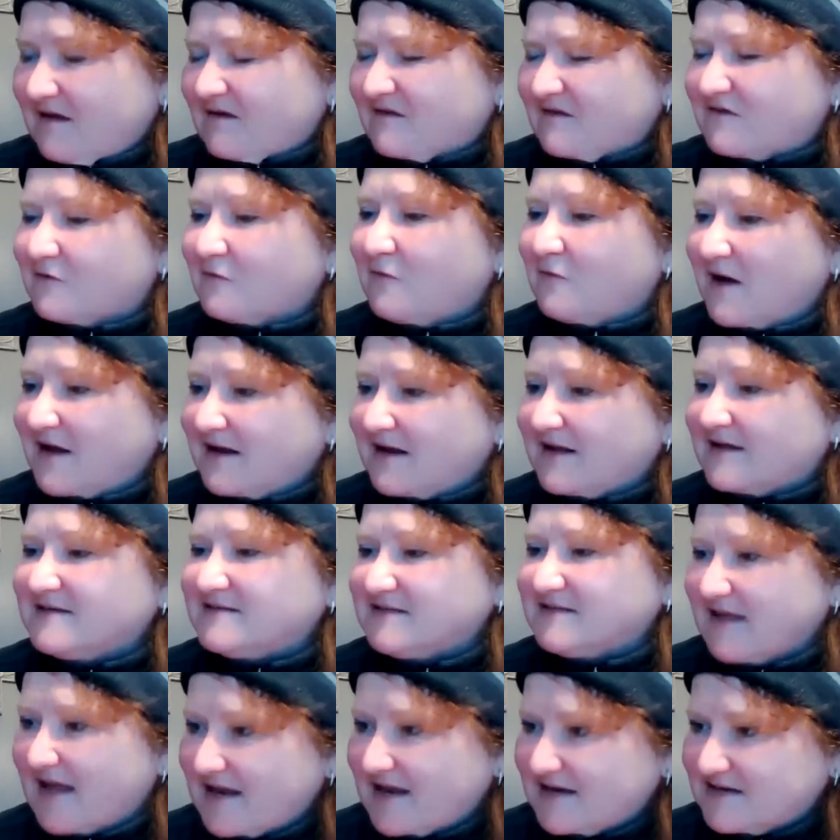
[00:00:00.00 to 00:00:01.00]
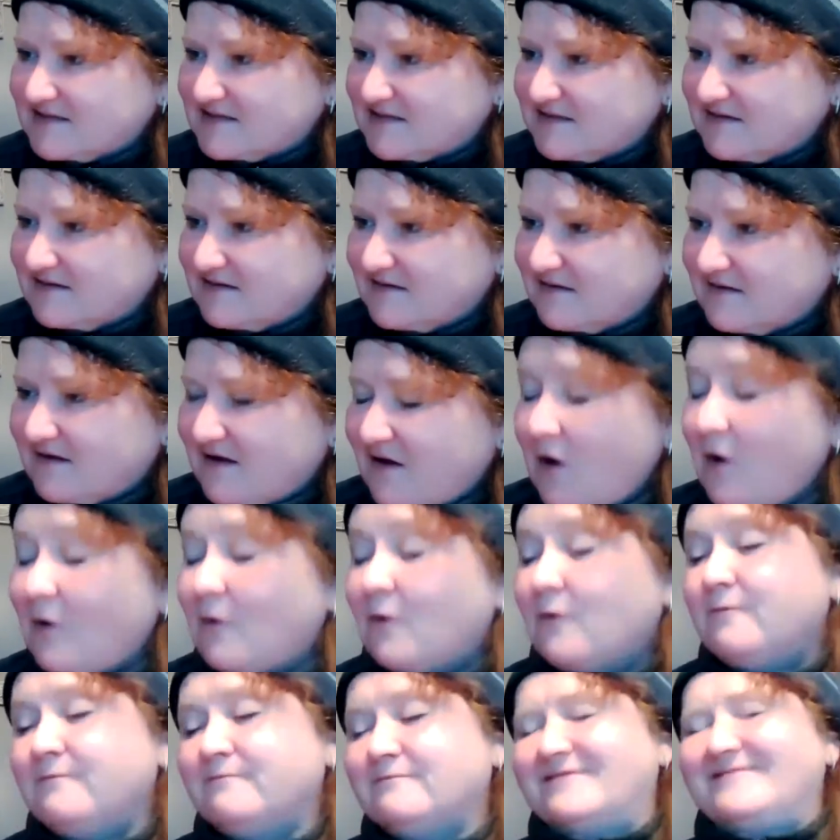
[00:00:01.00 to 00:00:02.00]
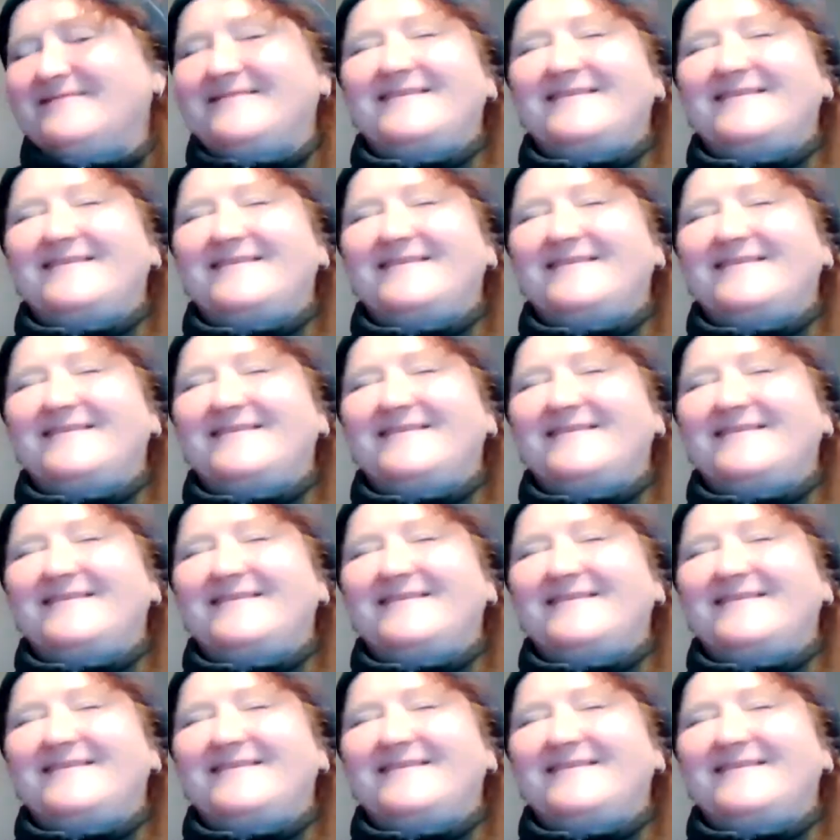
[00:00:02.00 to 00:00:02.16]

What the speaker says: So what is Lent? Oh,